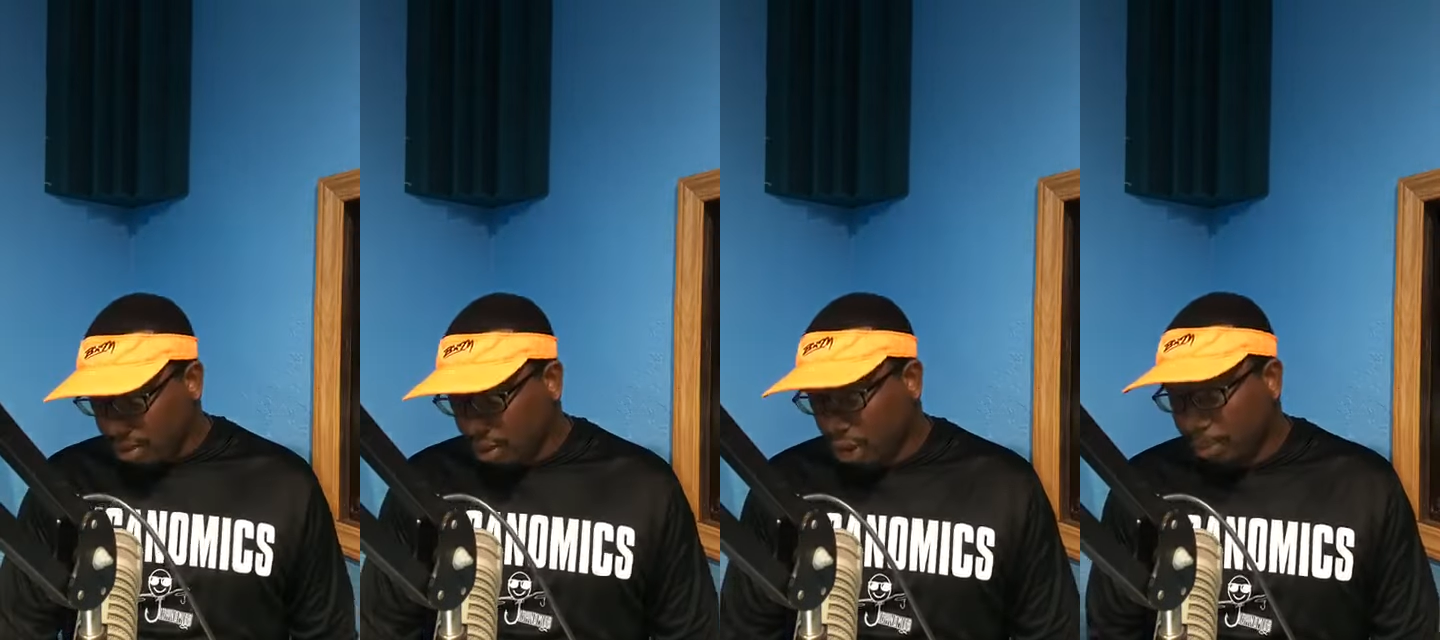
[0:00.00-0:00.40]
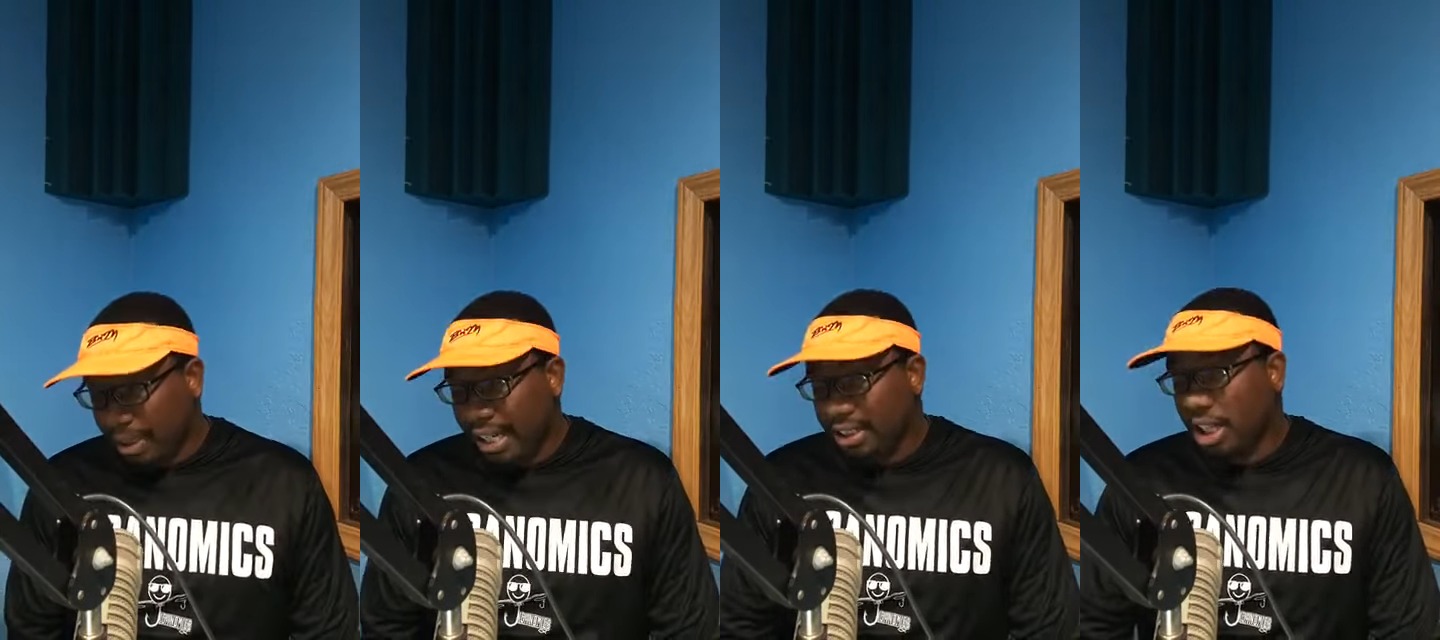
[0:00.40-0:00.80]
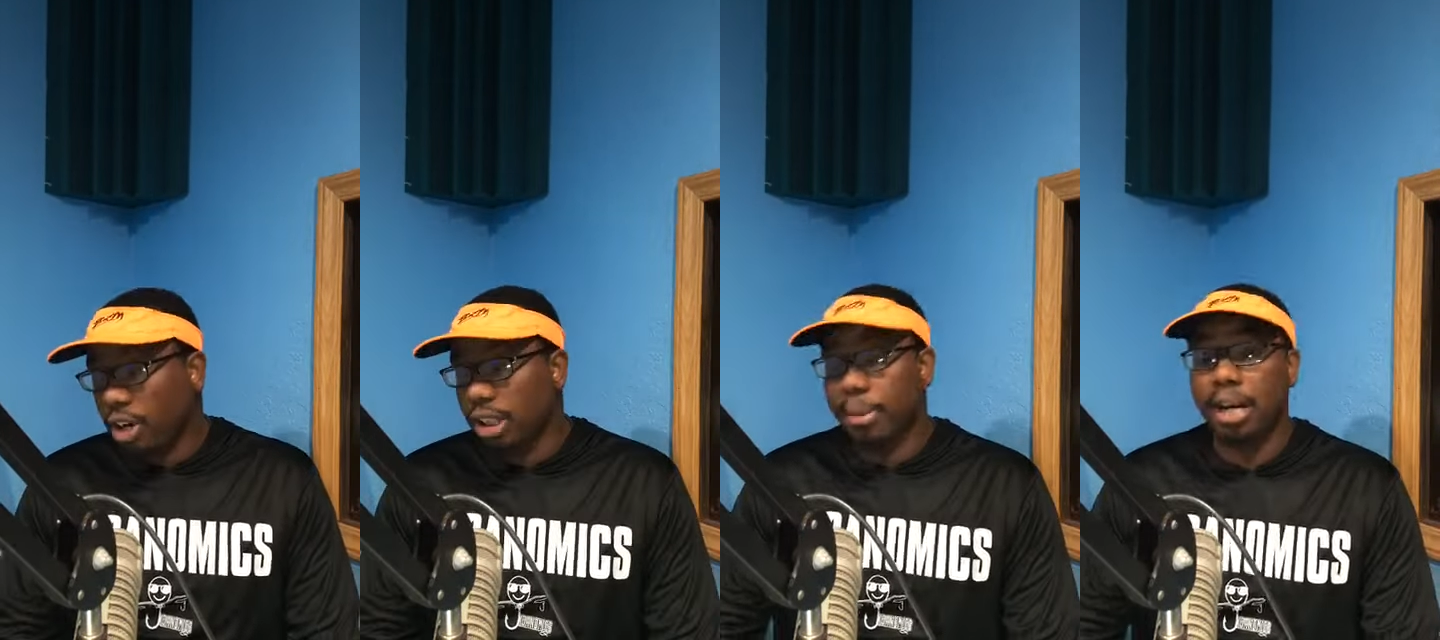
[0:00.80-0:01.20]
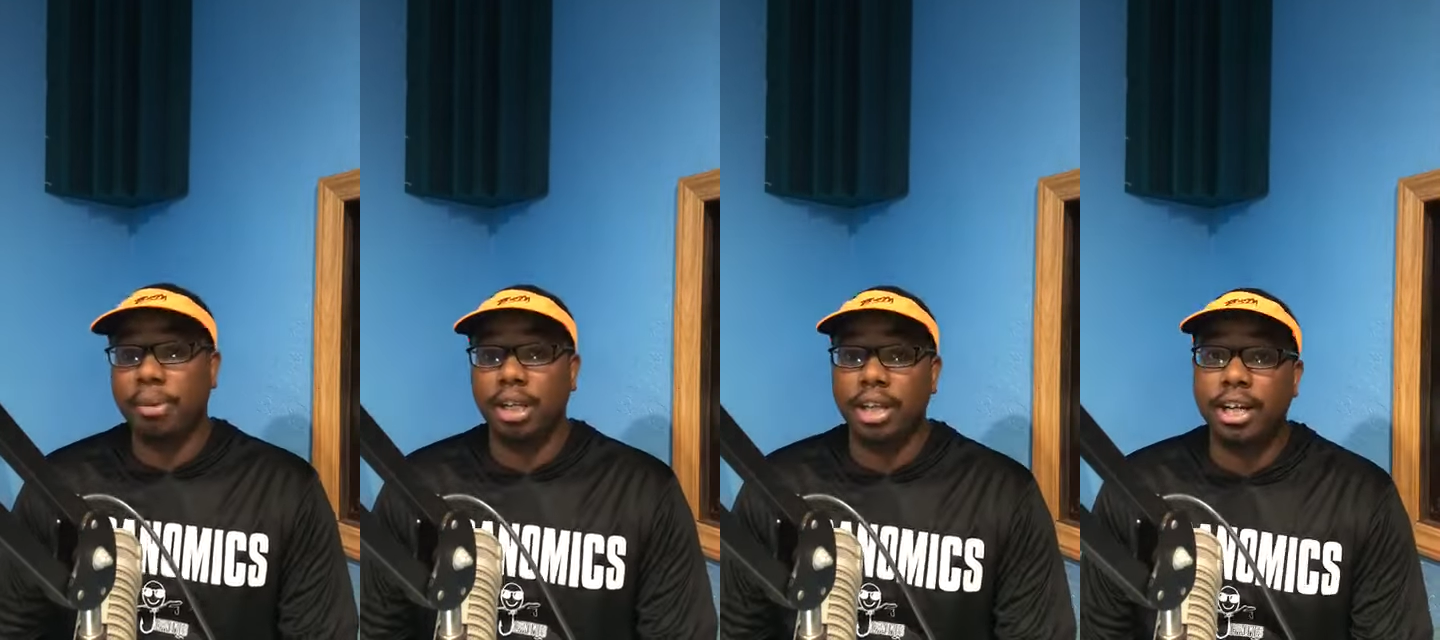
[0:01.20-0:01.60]
those plants that are on the bottom
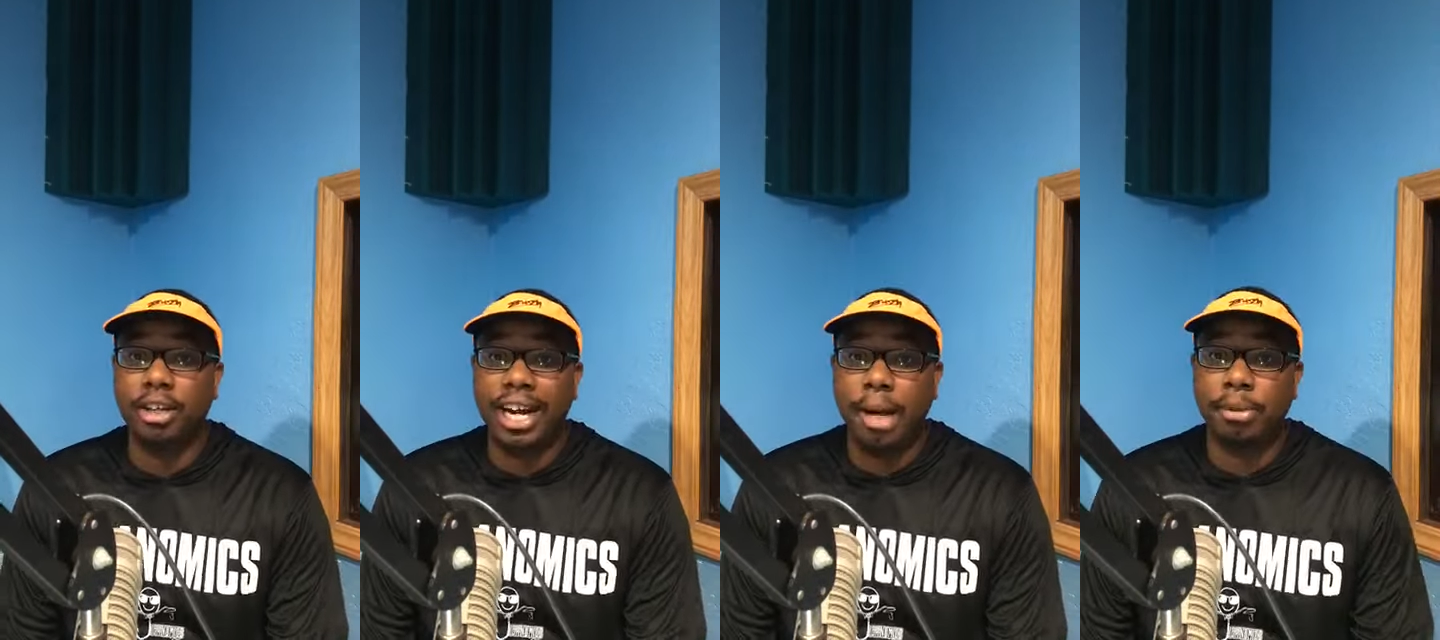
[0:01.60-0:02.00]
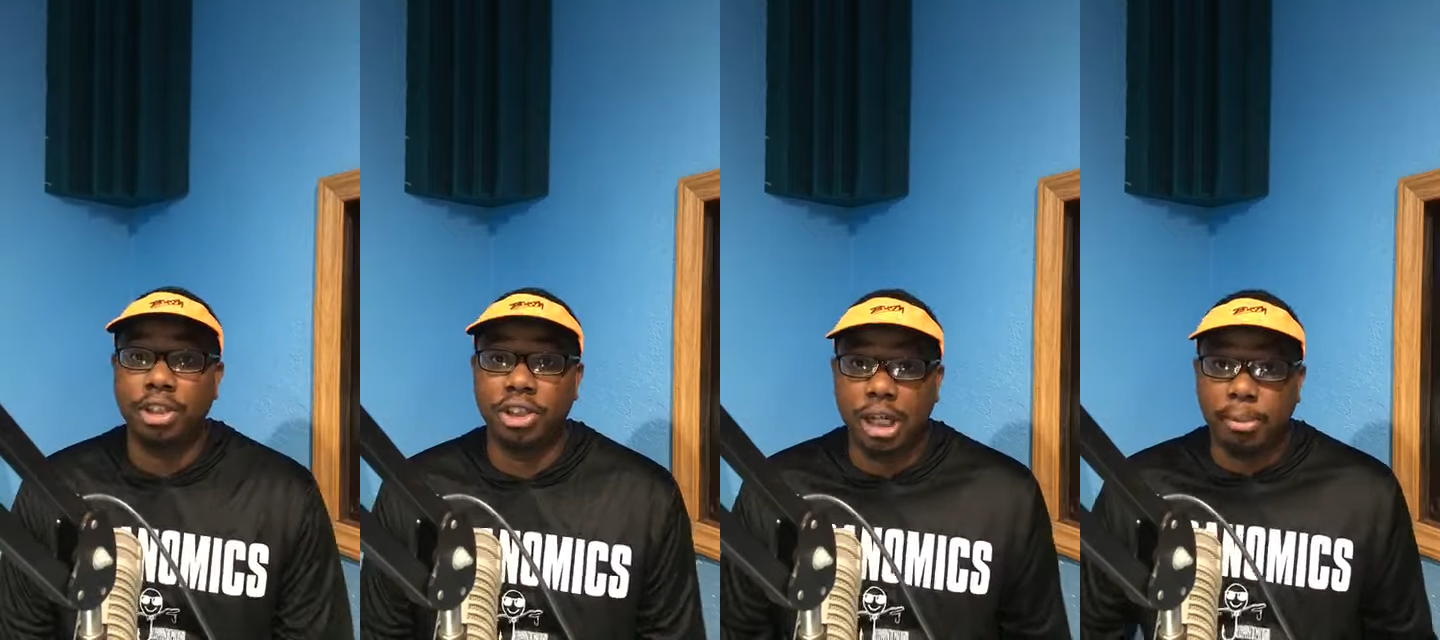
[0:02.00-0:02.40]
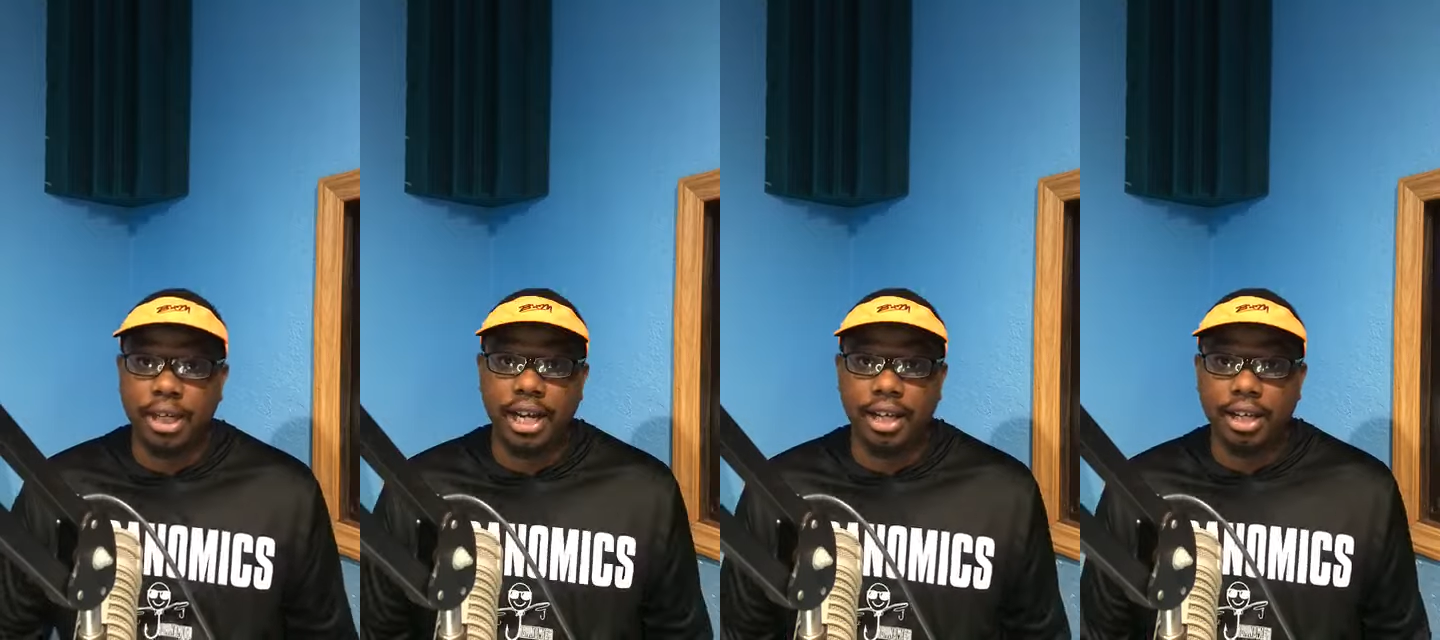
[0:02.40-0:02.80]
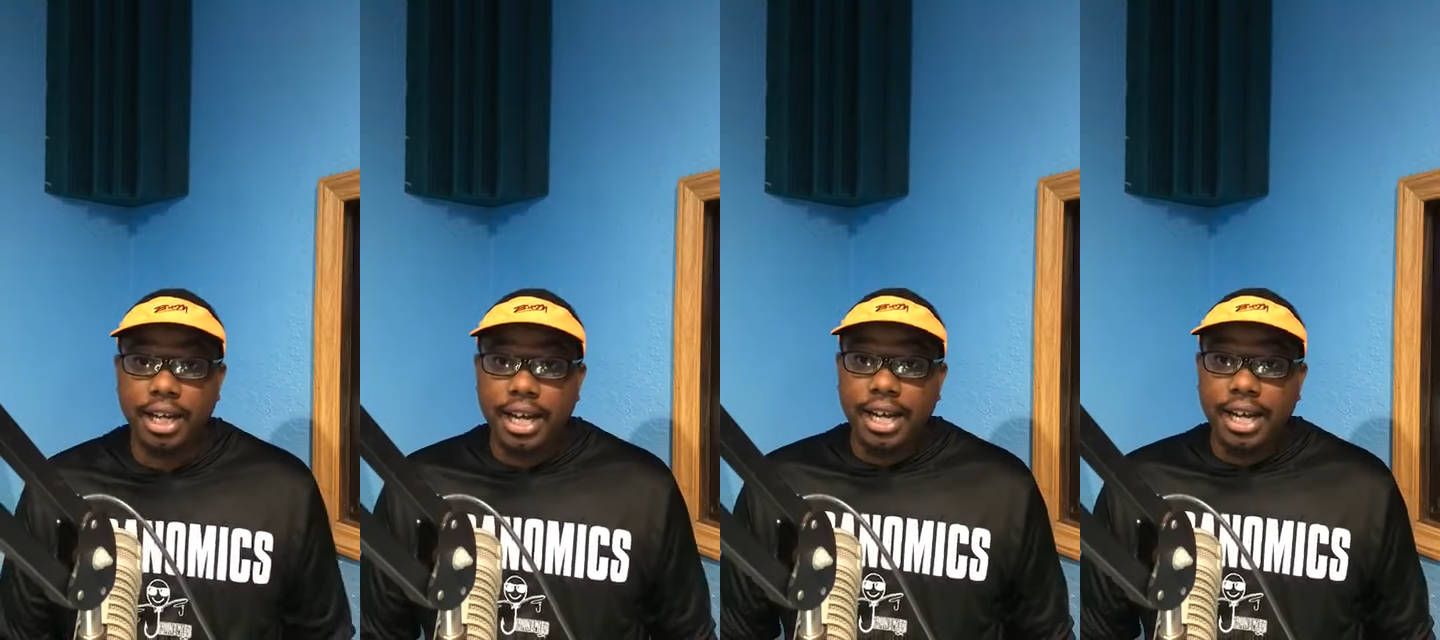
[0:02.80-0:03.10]
of the lake are able to germinate,